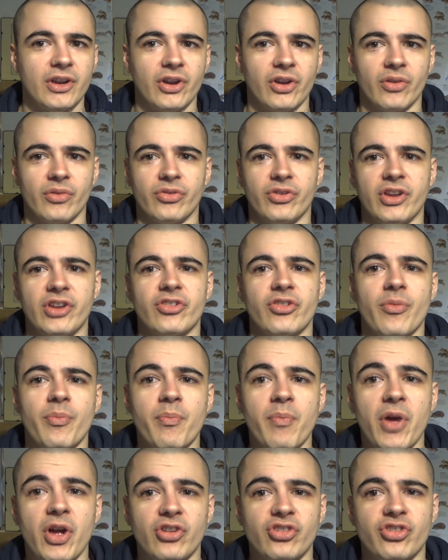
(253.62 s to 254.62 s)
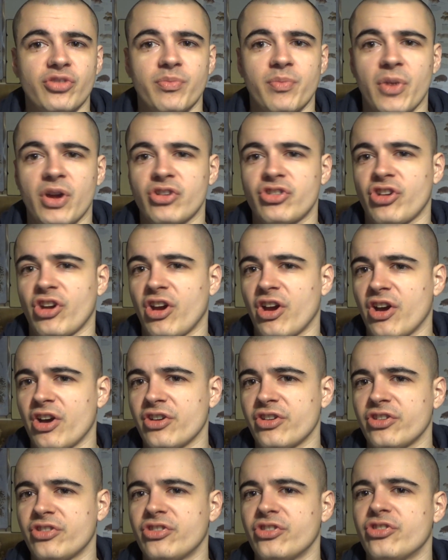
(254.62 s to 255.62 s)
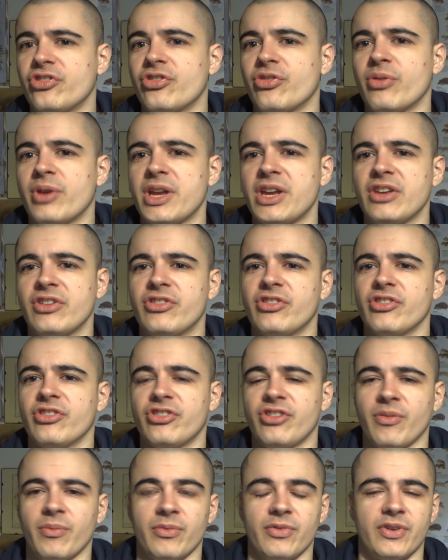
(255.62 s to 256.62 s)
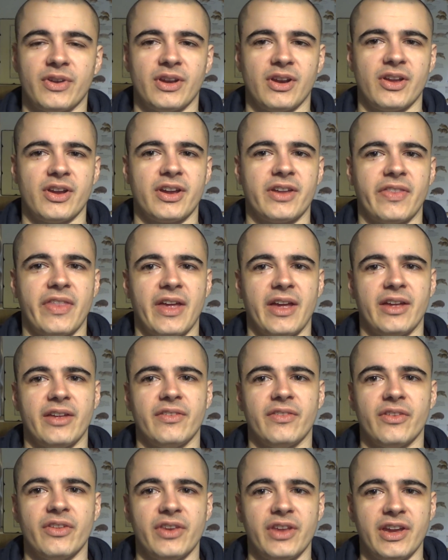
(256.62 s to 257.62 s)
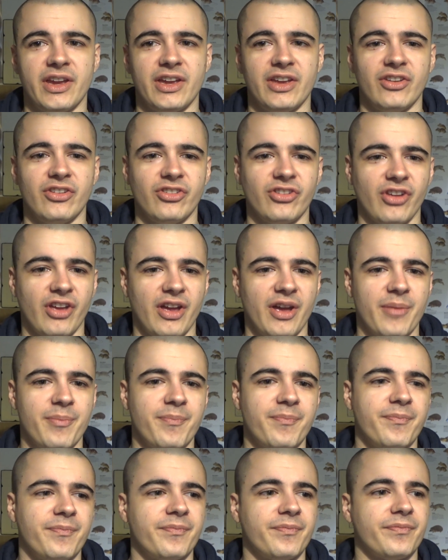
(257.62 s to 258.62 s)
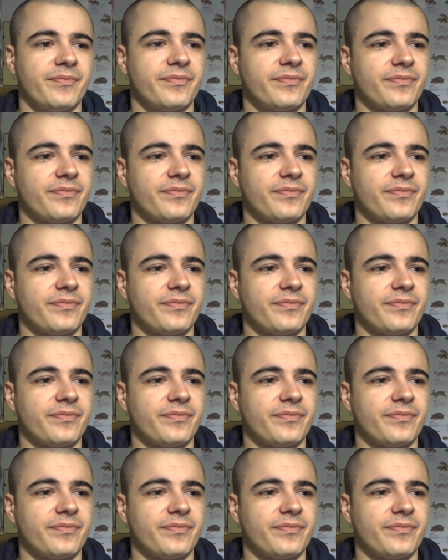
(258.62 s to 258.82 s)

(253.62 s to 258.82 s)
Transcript: And obviously it's much, much harder to treat something like that than it is, um,